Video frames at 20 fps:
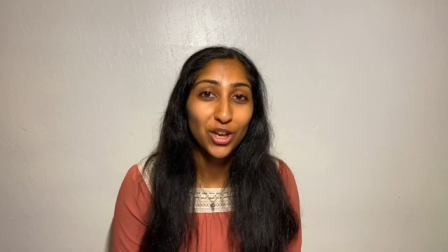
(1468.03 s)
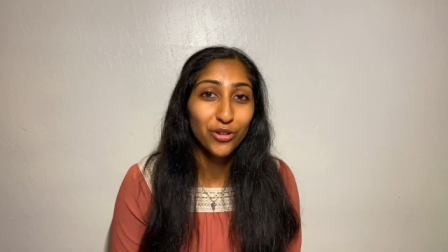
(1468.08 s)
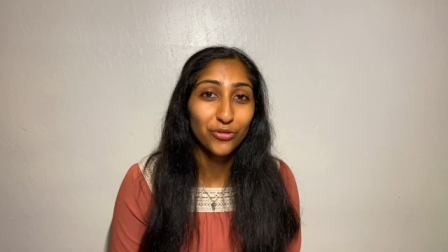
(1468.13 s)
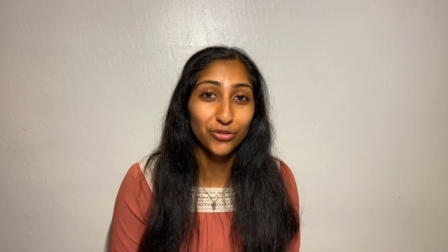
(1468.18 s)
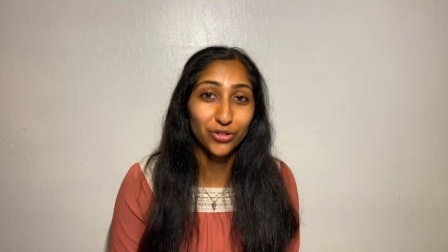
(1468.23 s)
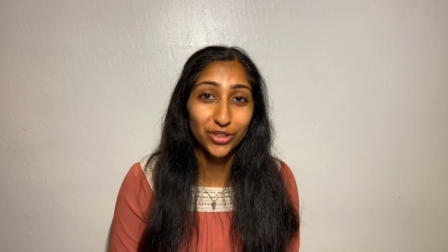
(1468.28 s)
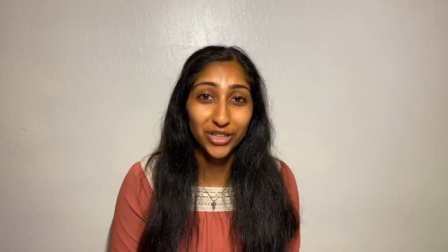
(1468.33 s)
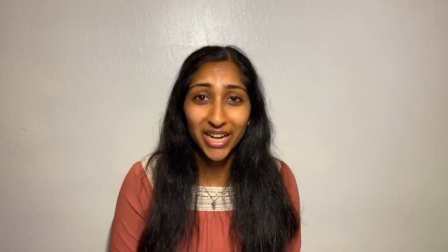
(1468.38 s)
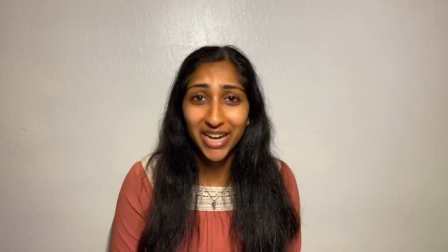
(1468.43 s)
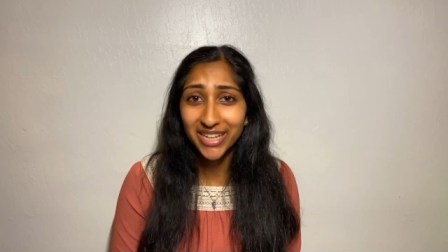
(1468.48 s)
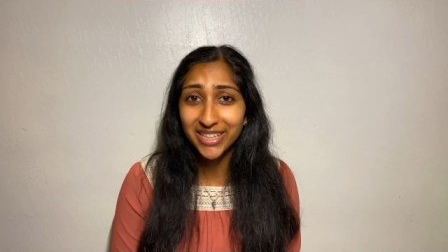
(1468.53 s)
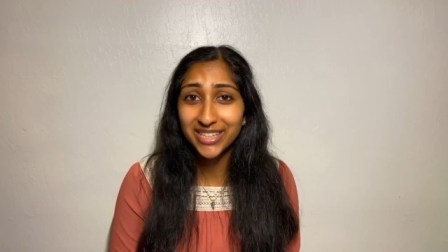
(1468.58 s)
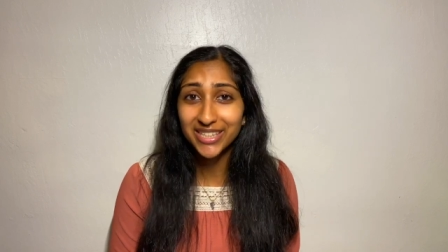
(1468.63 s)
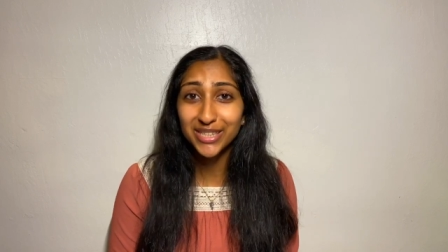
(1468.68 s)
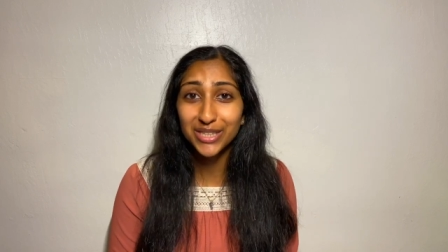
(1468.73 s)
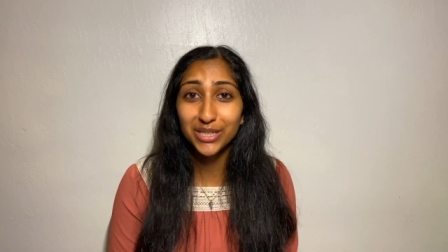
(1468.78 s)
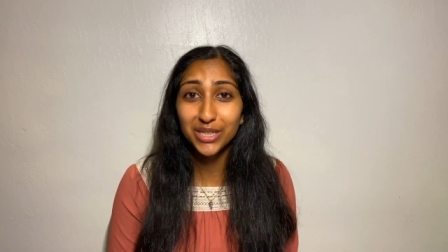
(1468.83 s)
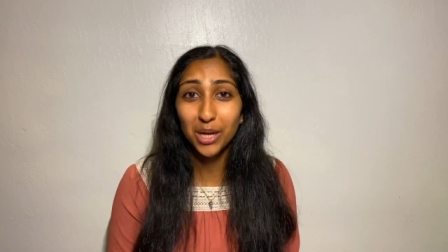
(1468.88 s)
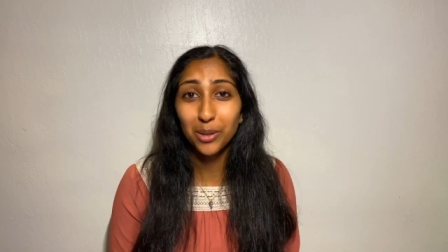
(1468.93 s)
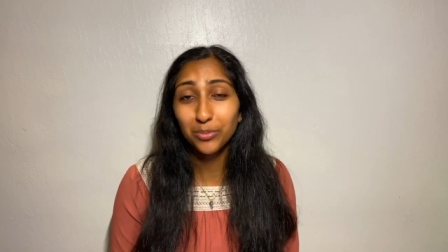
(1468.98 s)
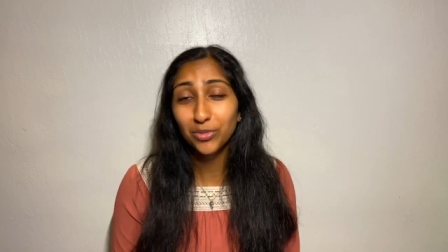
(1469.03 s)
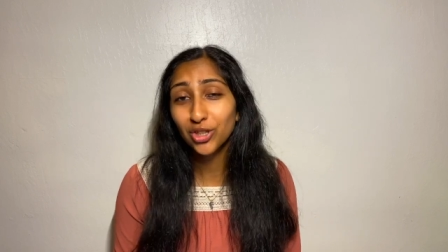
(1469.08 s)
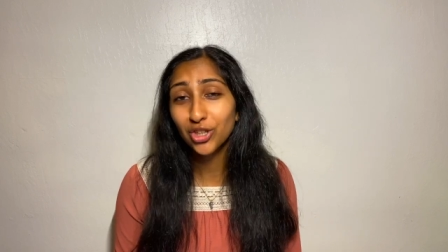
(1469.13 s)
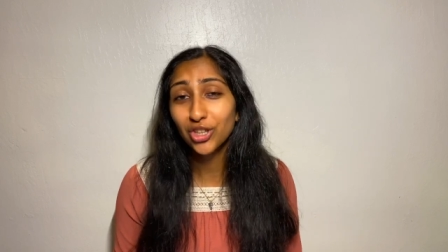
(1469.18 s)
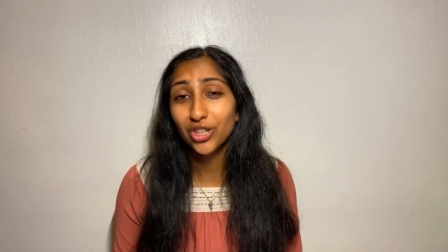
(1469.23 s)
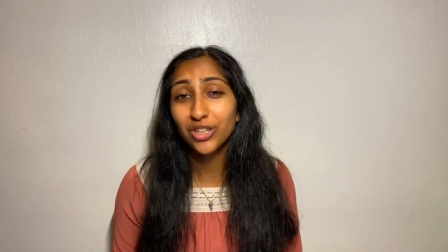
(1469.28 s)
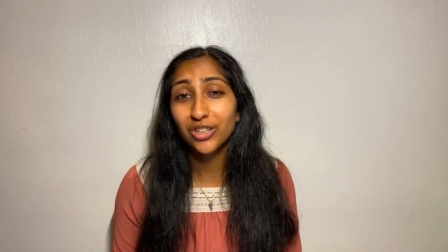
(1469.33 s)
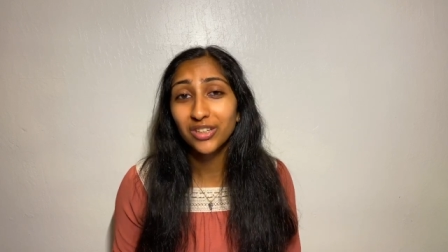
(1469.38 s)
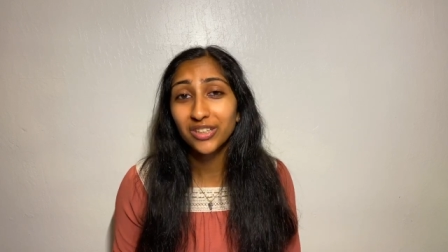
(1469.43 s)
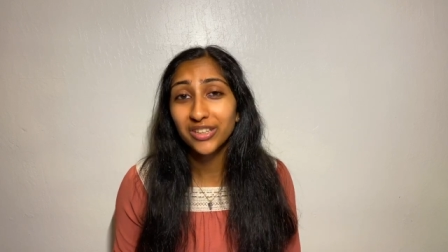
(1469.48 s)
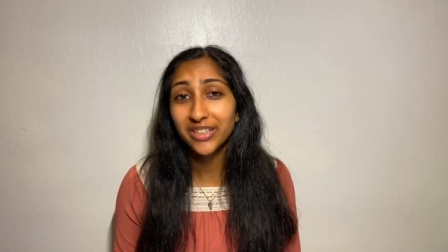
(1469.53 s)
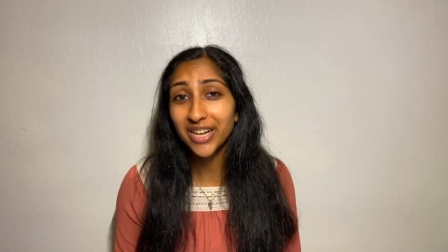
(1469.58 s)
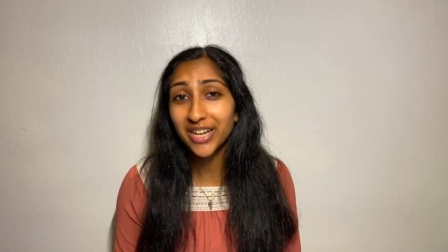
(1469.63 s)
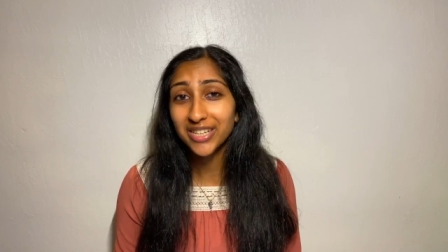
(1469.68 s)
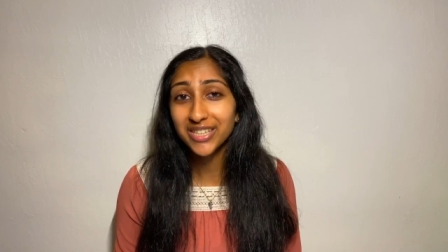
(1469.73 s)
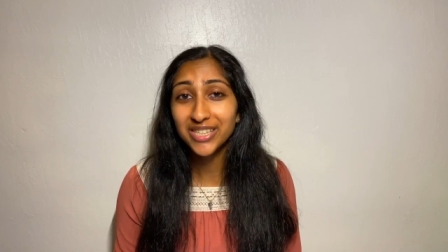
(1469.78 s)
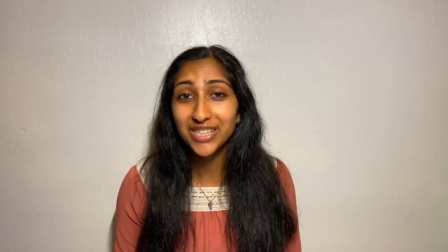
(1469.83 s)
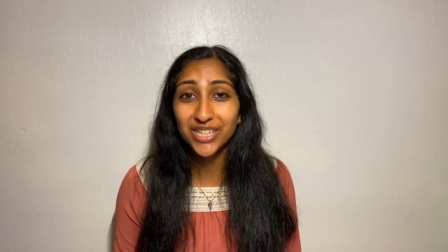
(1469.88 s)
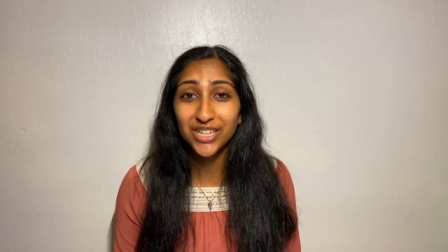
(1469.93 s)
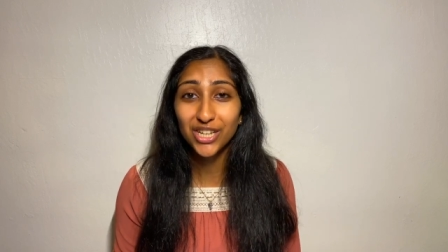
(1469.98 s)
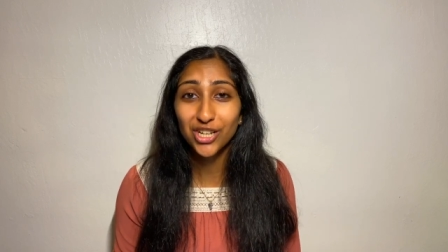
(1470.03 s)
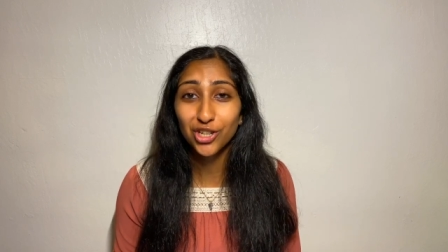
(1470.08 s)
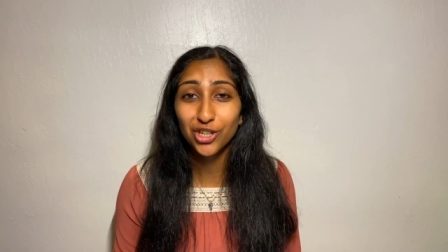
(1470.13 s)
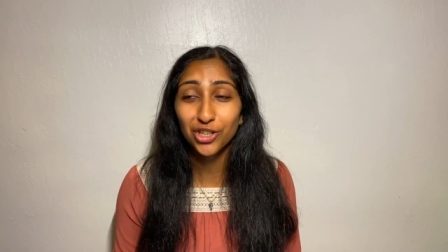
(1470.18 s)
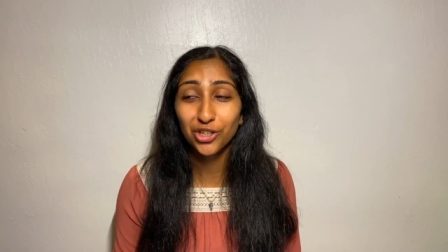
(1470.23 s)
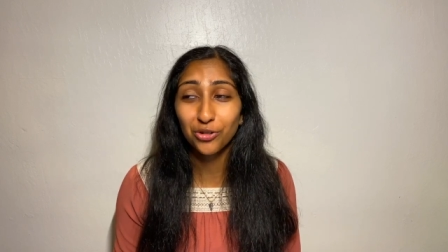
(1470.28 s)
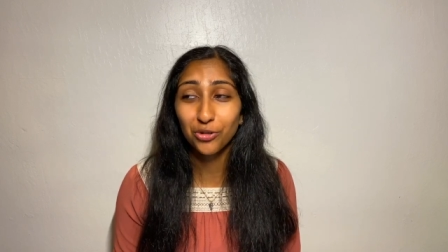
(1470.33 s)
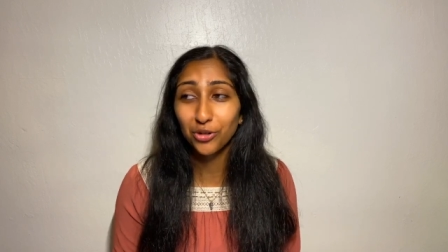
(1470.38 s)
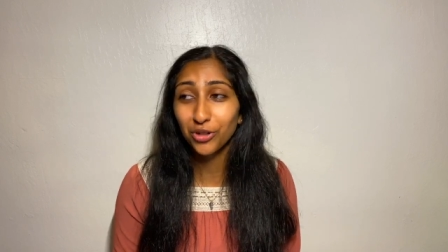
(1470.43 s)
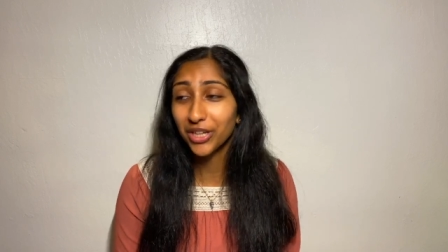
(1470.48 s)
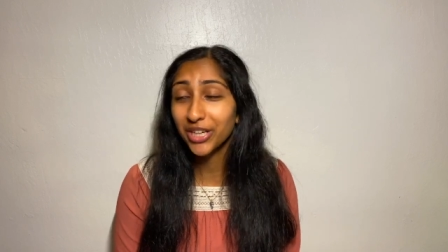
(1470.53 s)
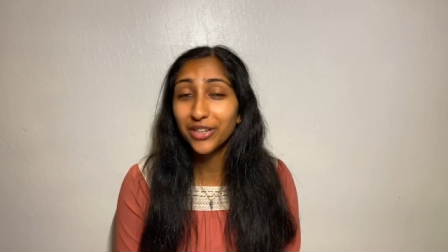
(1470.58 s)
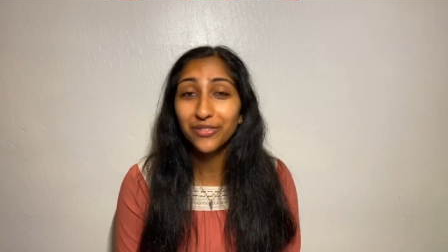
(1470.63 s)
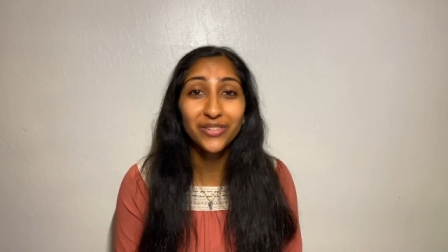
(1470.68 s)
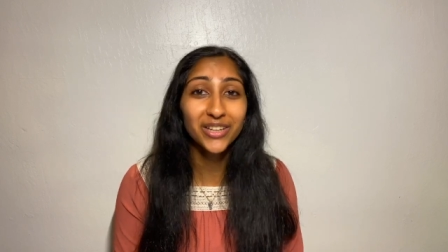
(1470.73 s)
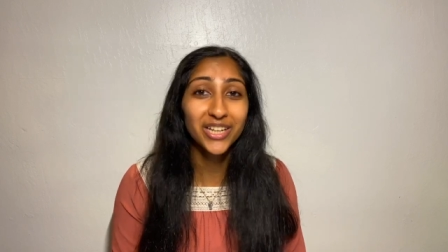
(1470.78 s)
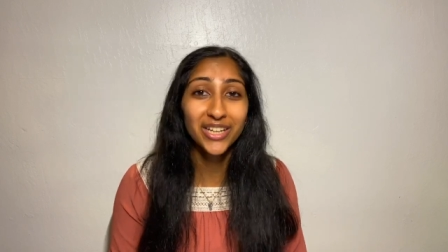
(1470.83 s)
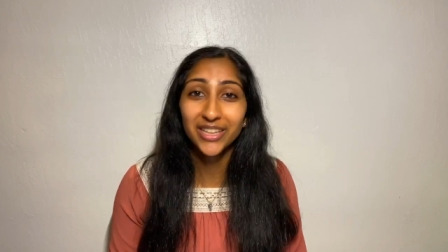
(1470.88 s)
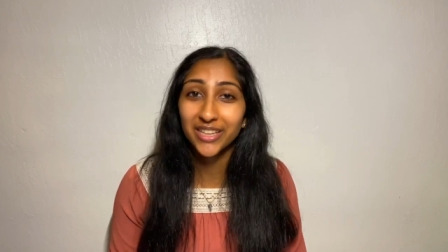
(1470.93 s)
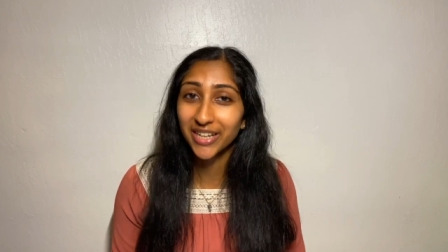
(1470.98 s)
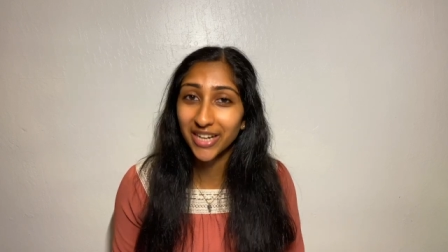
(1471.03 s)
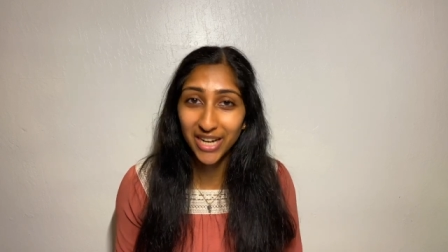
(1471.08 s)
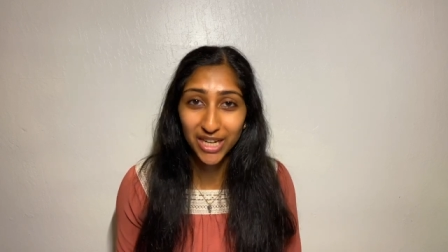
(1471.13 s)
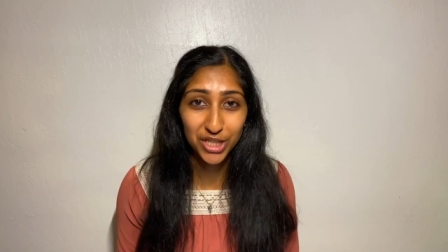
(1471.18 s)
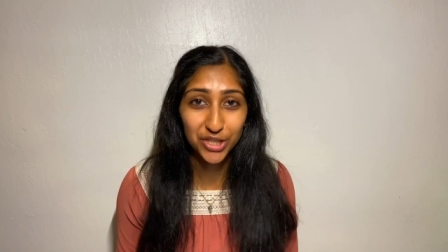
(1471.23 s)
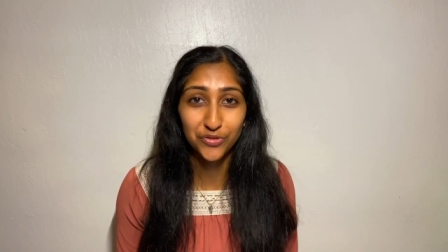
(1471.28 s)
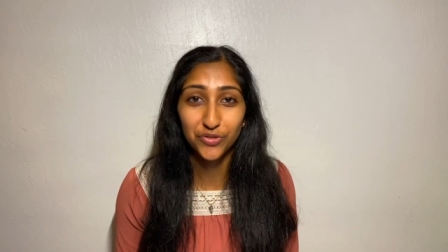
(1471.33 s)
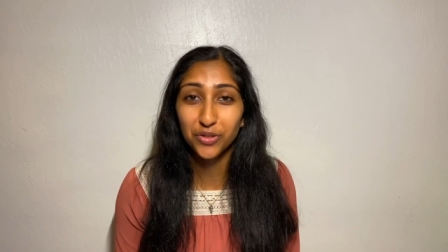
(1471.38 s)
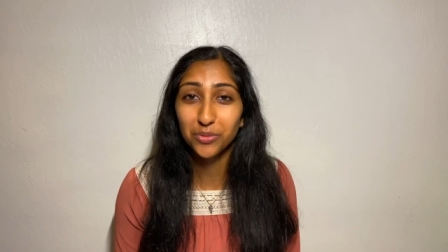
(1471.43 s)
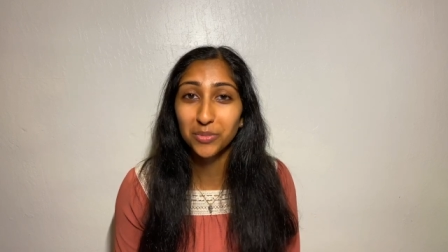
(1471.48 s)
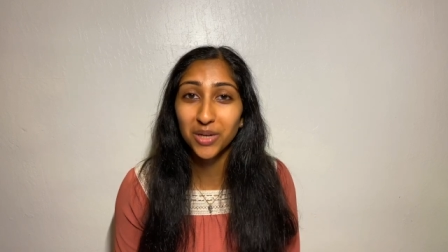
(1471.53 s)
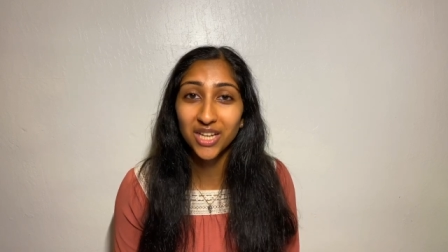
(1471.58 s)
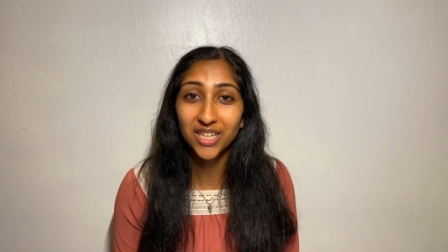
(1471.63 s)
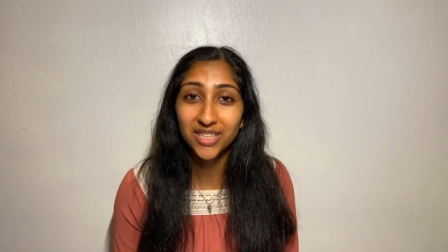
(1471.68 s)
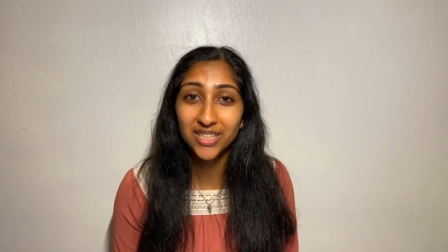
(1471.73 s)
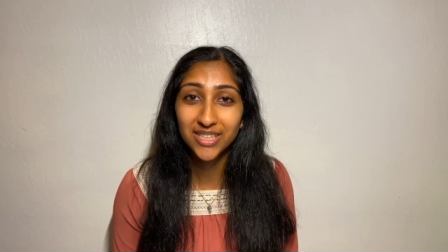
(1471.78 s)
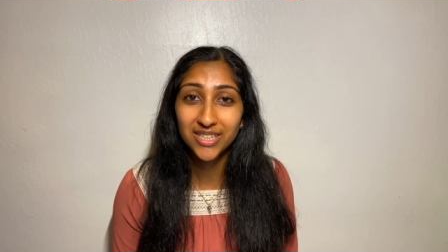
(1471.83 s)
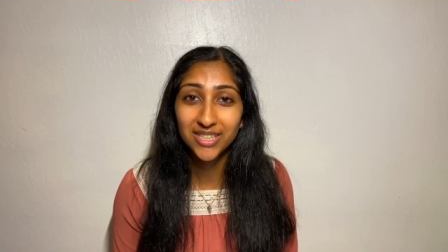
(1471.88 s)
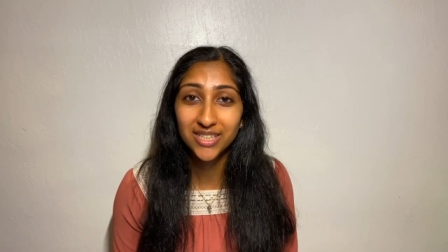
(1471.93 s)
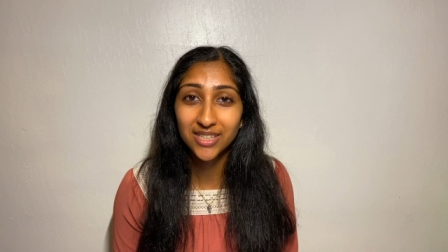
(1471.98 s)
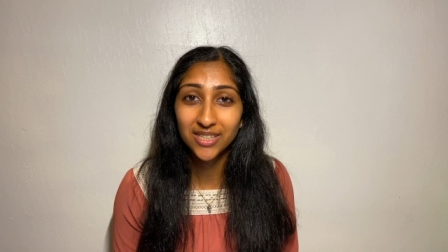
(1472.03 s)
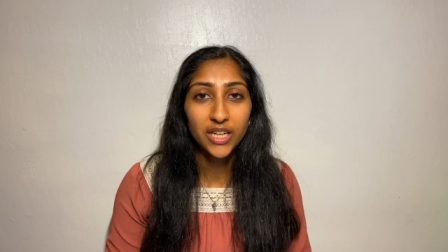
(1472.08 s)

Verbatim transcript: for next summer, next year, or even in the next few months.